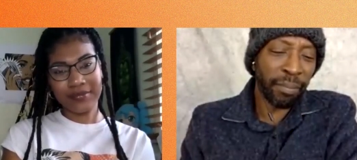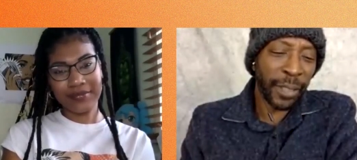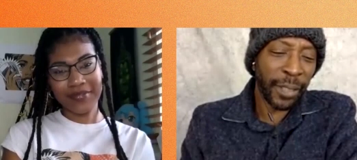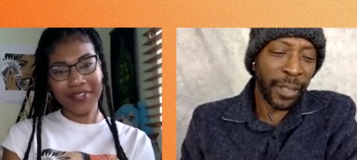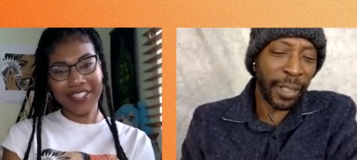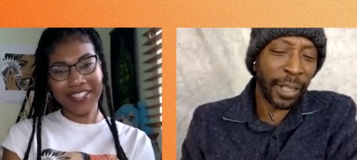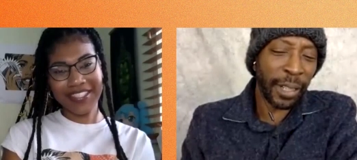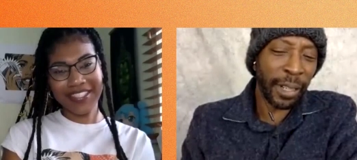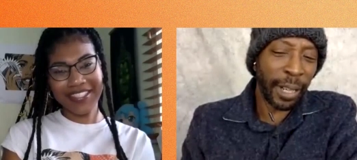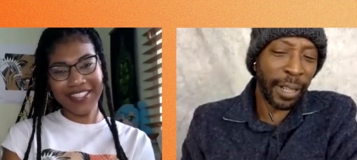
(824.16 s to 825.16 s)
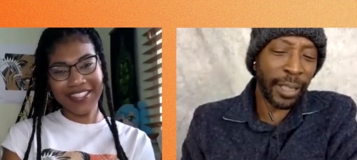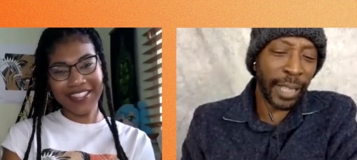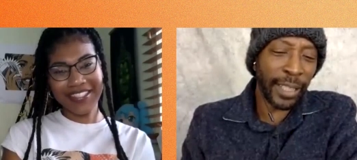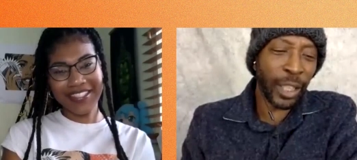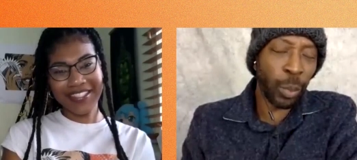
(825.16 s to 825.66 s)
Speaker 1: yeah, I think that's
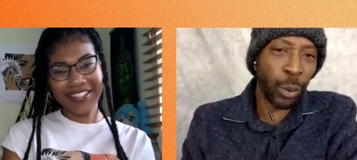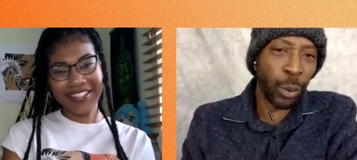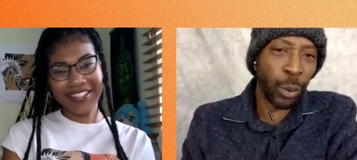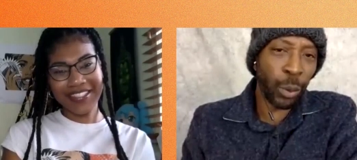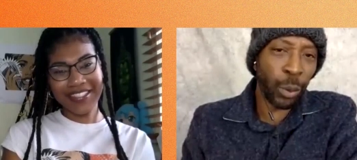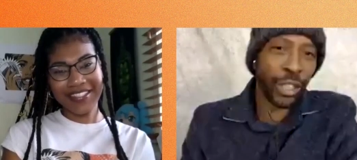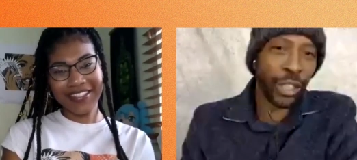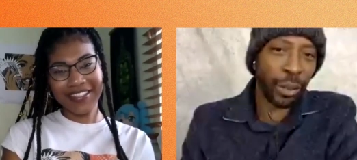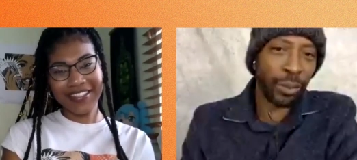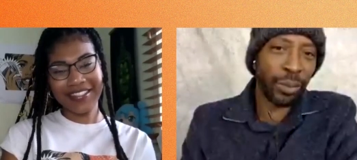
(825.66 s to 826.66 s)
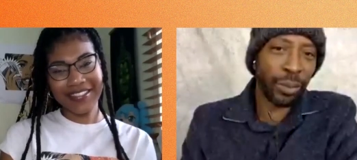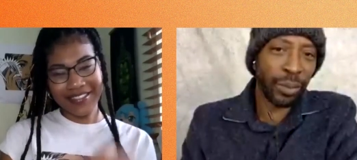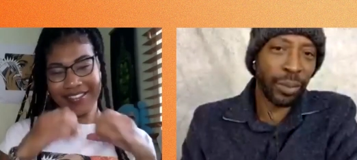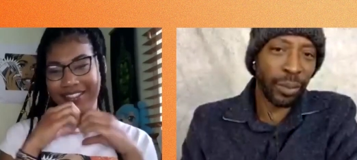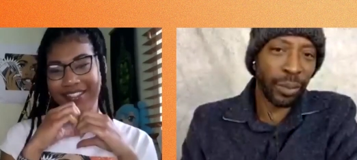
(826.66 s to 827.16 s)
explored in that show.
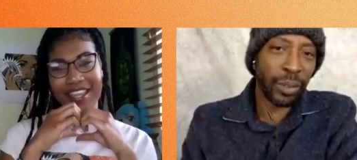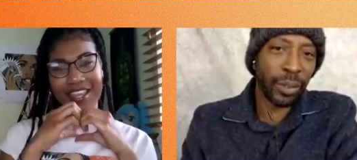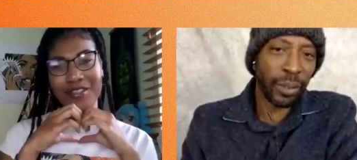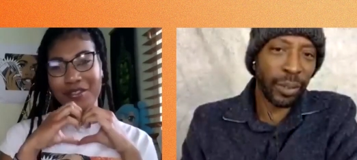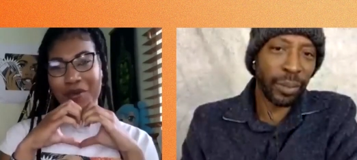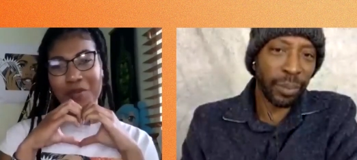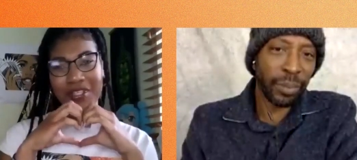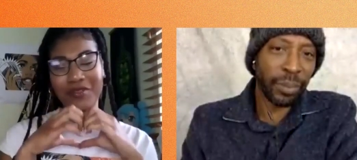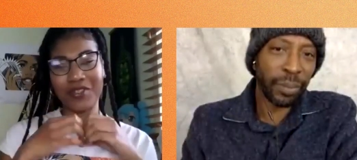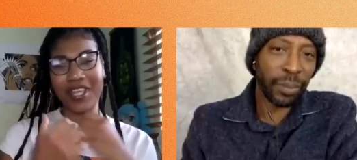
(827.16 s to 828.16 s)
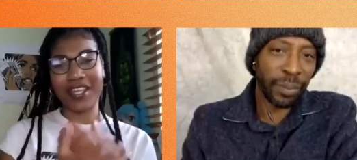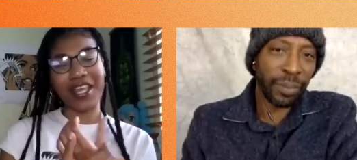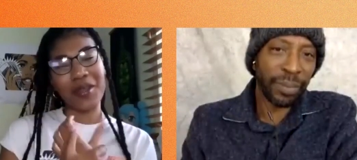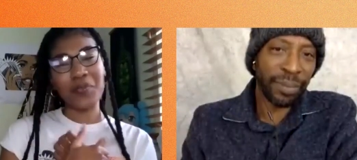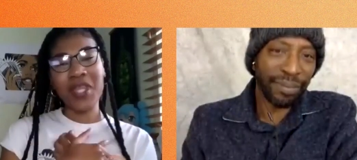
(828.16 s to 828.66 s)
Speaker 2: Thank you so much for that.
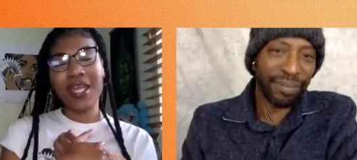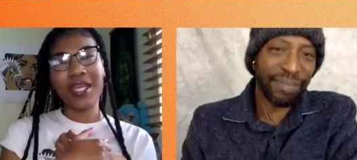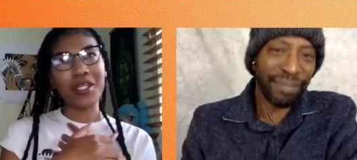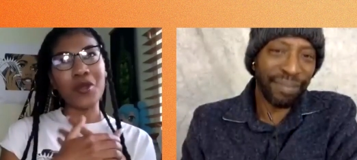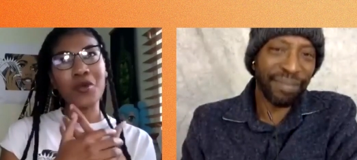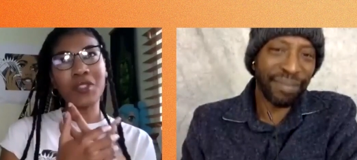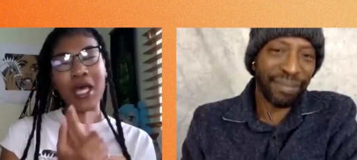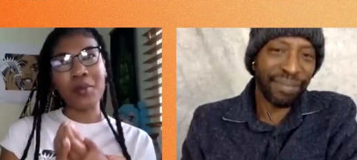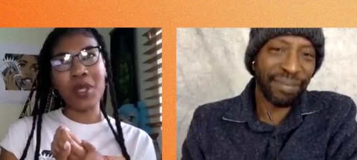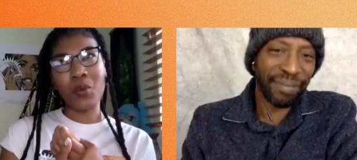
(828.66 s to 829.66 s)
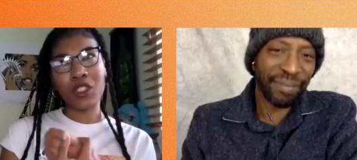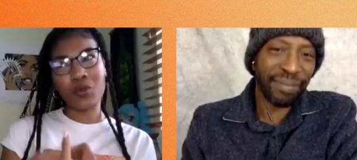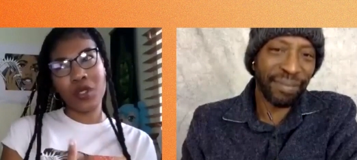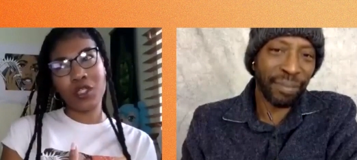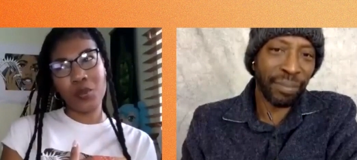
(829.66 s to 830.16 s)
Like, can you tell me which
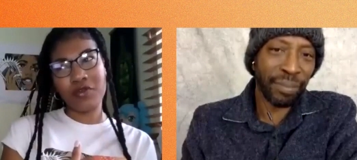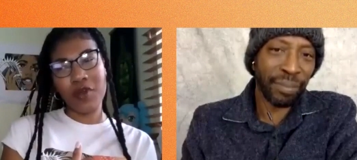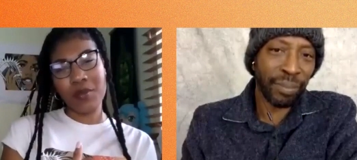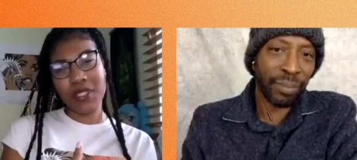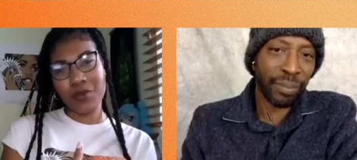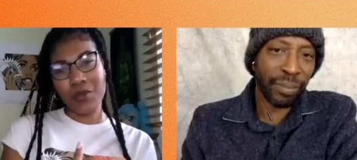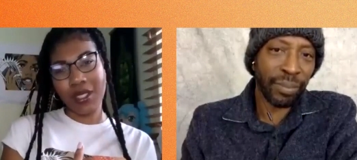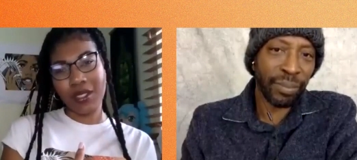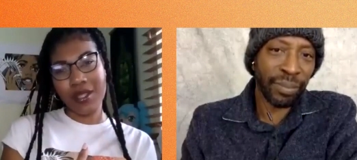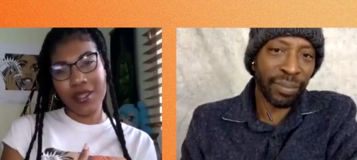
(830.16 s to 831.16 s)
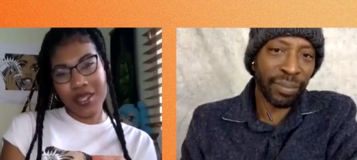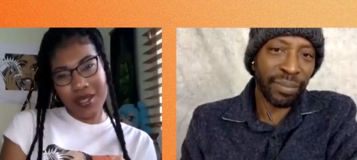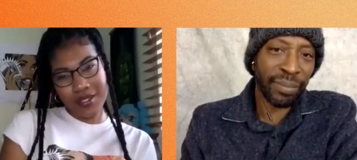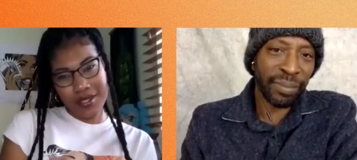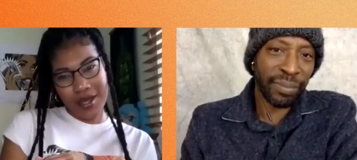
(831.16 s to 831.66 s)
one you prefer between
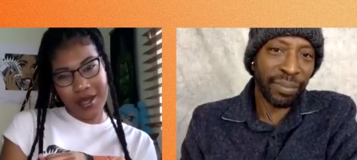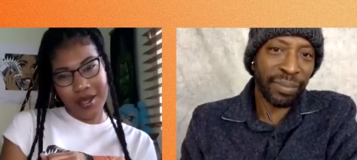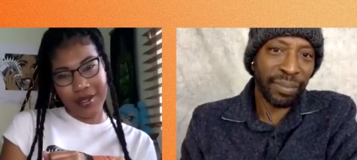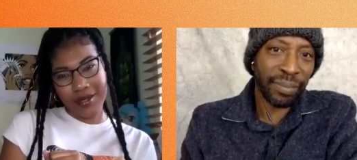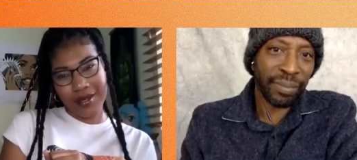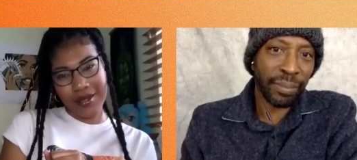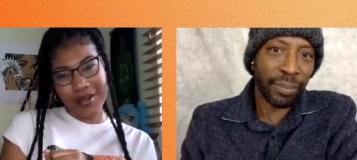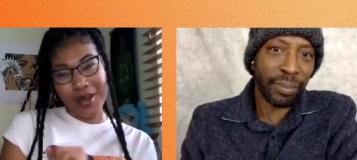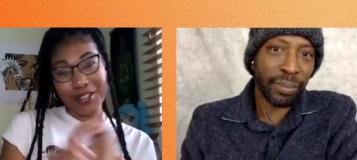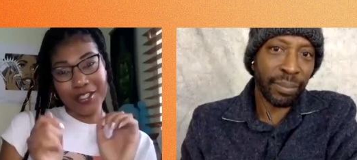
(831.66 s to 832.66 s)
theater and on